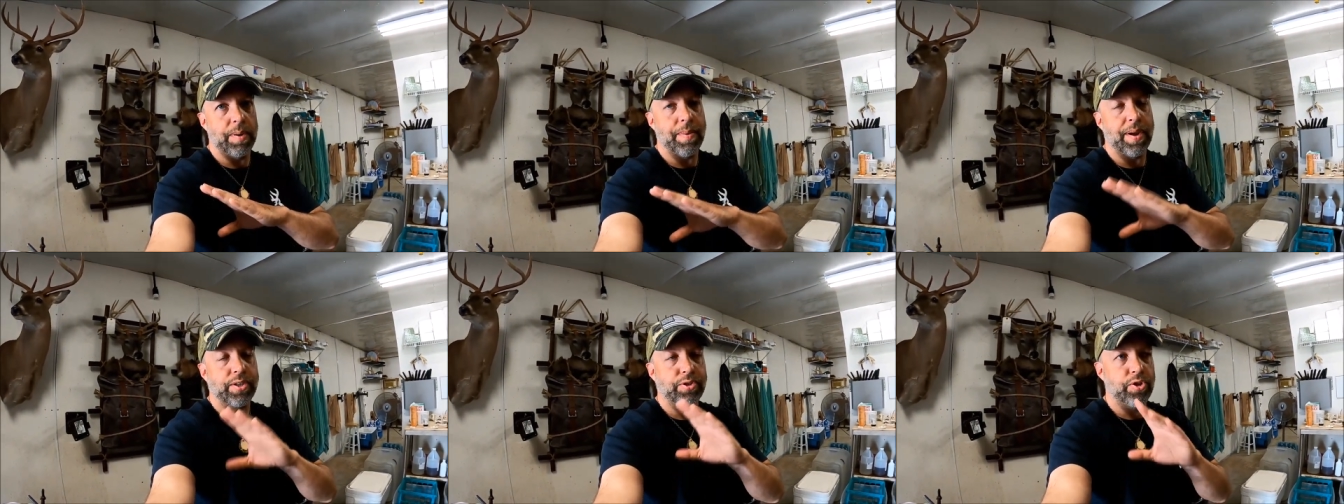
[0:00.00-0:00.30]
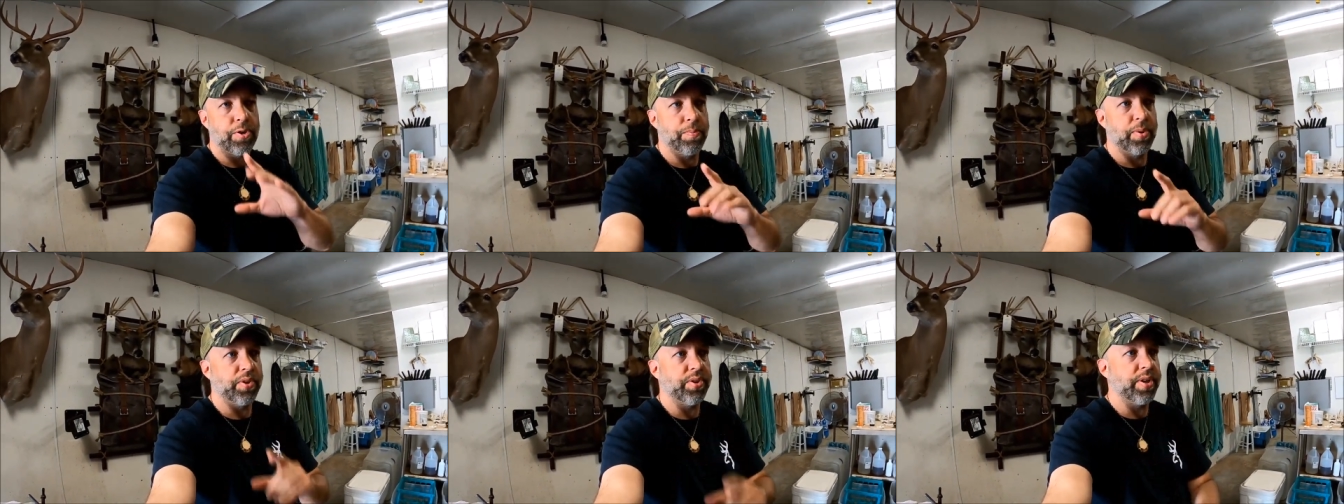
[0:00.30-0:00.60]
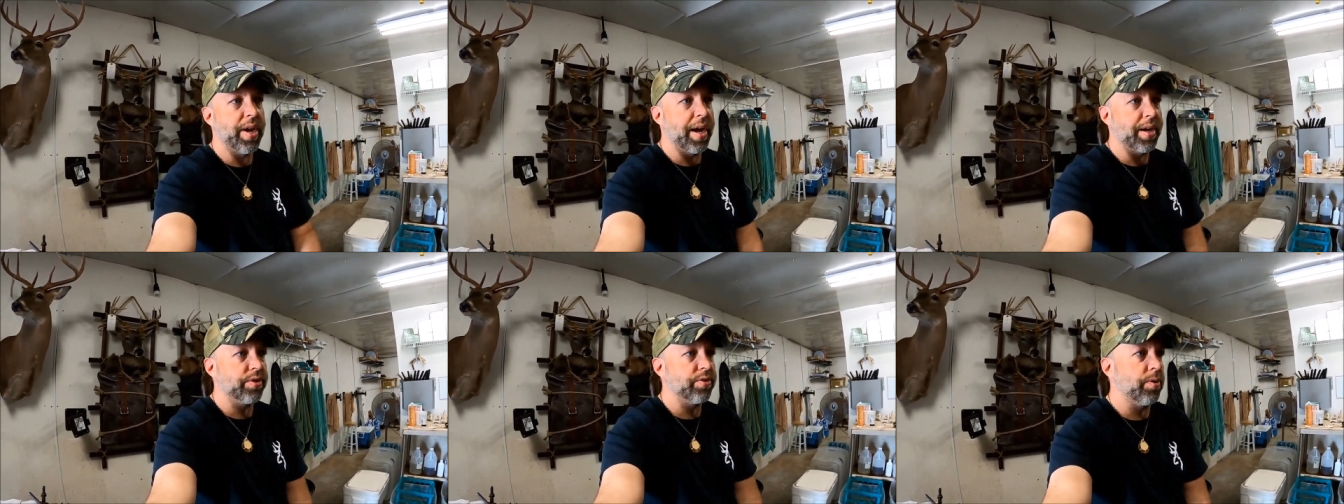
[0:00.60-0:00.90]
Make sure you put the
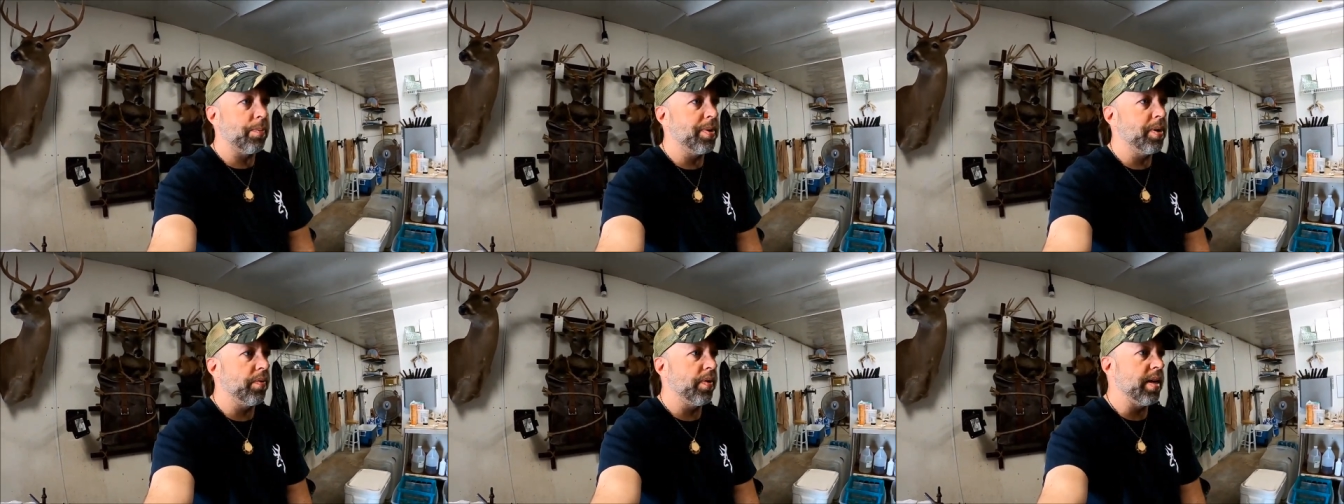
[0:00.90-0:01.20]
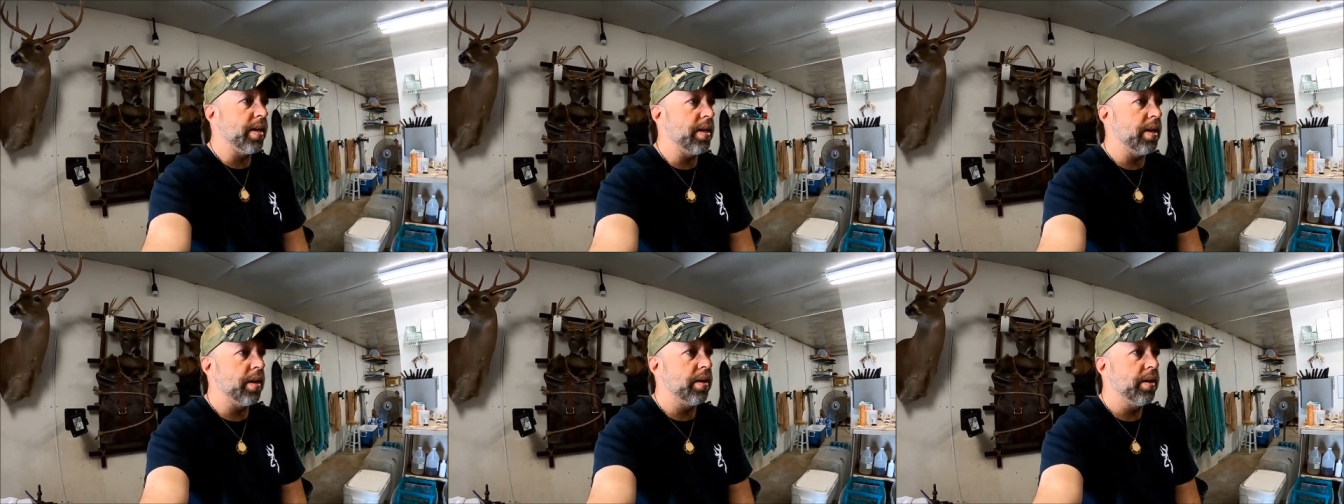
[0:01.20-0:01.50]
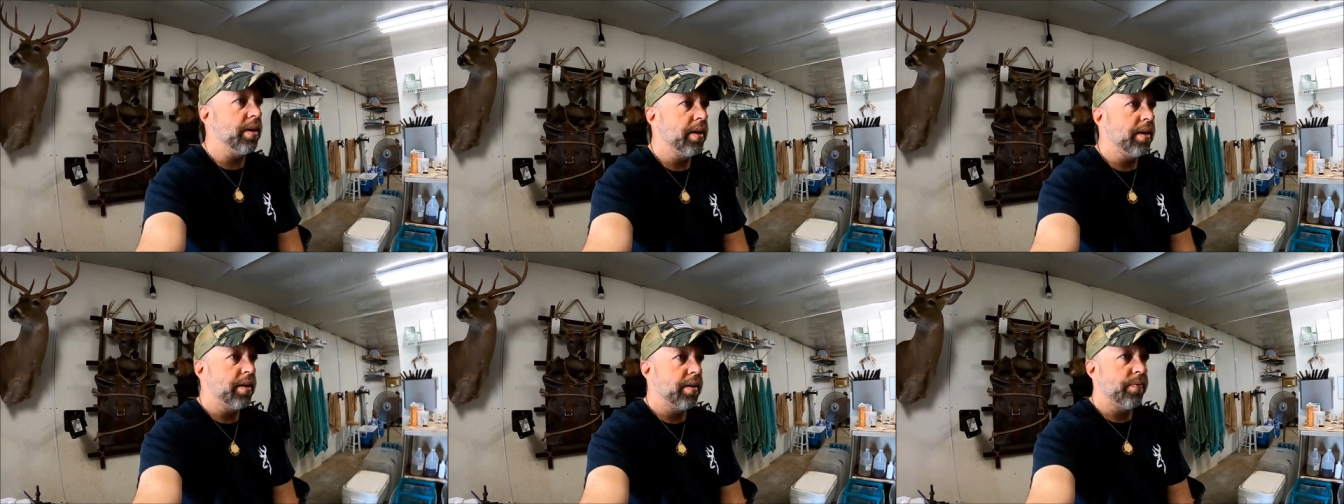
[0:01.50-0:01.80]
taxidermy on the
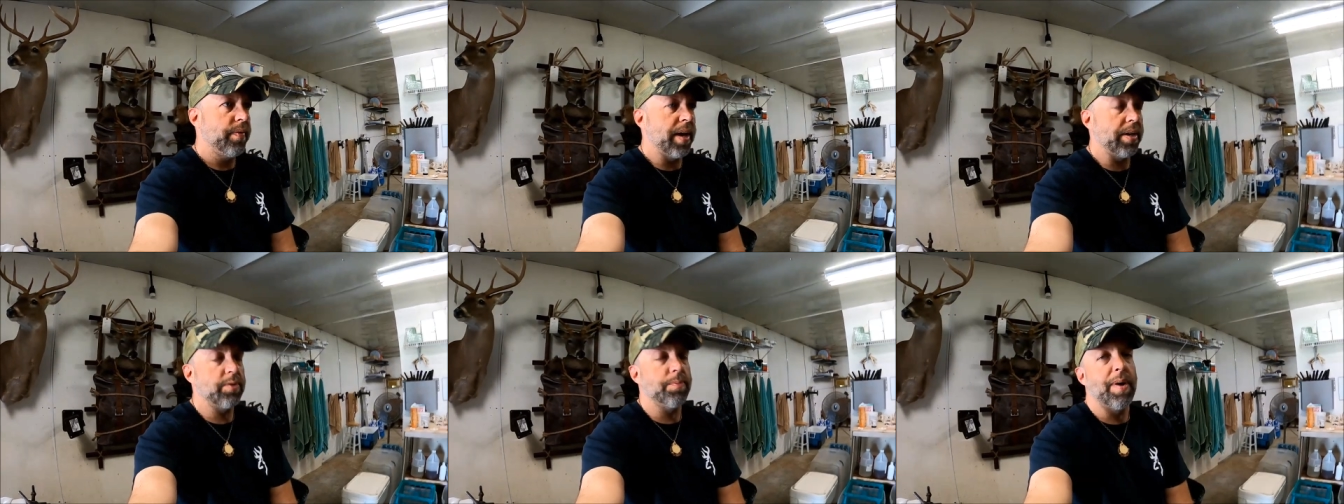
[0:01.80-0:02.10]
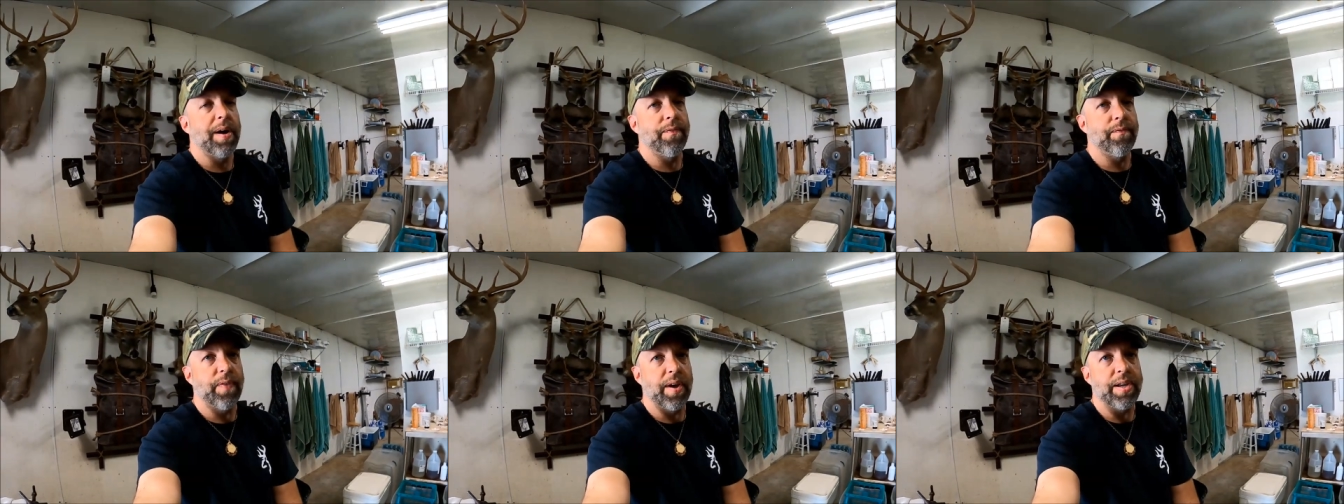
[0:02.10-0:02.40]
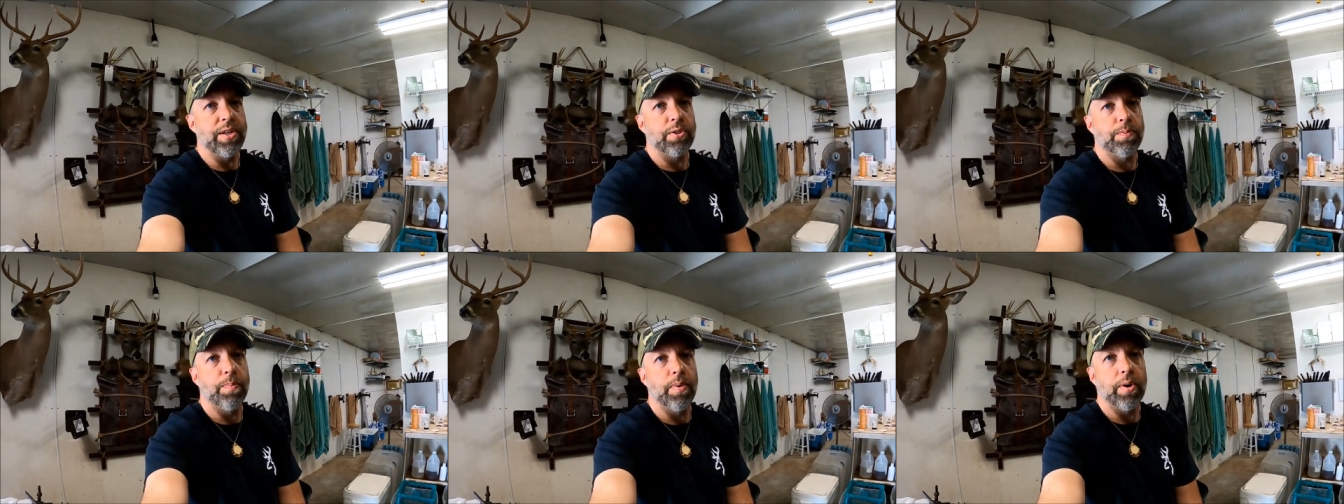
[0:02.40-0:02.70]
end. That's my
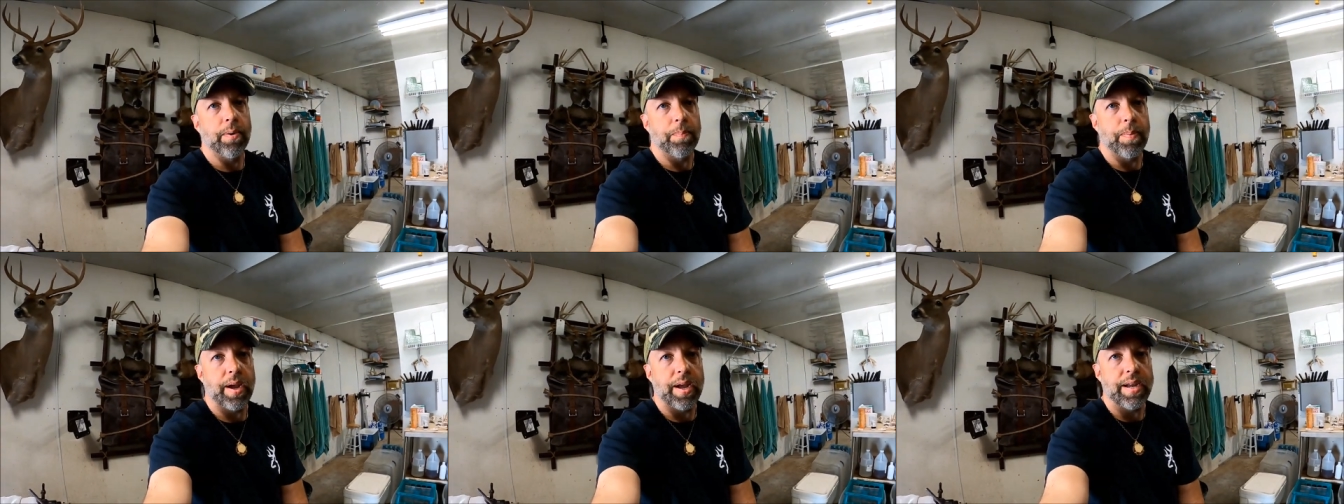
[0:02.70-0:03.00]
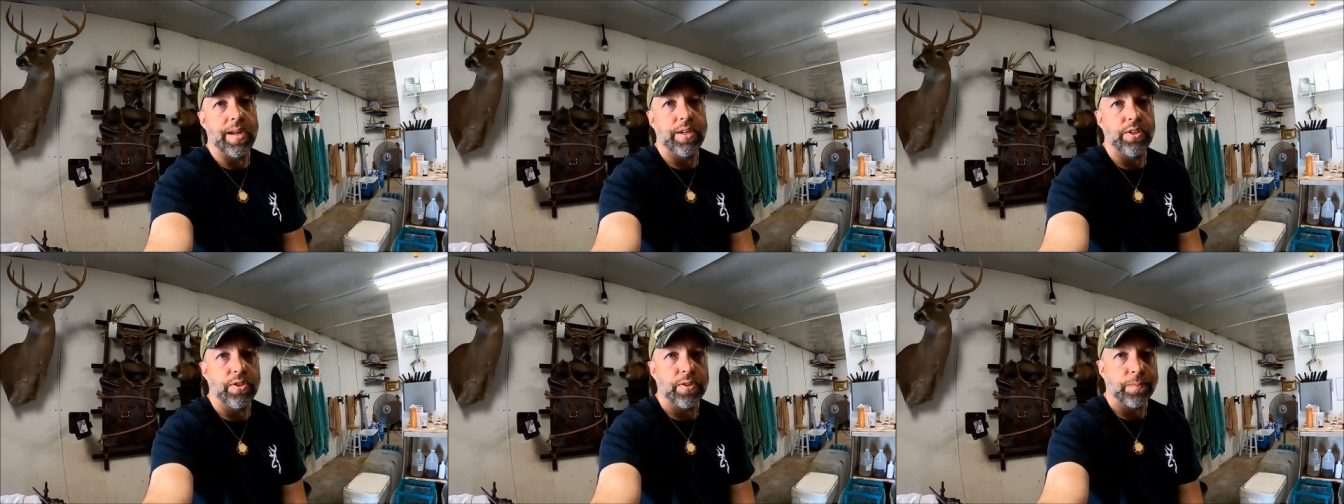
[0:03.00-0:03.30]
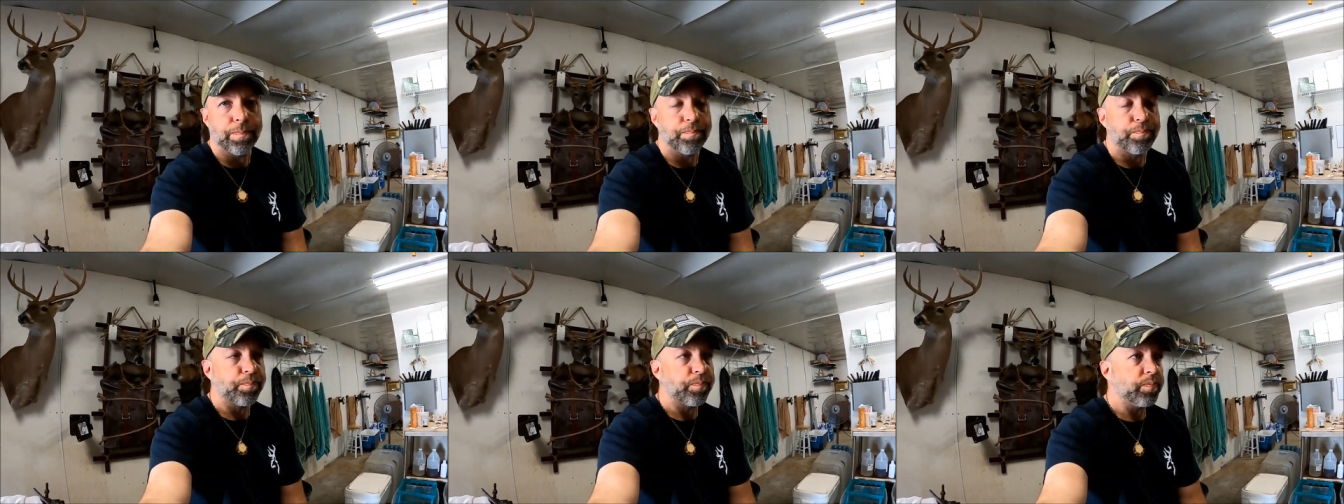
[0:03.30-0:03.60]
Facebook page.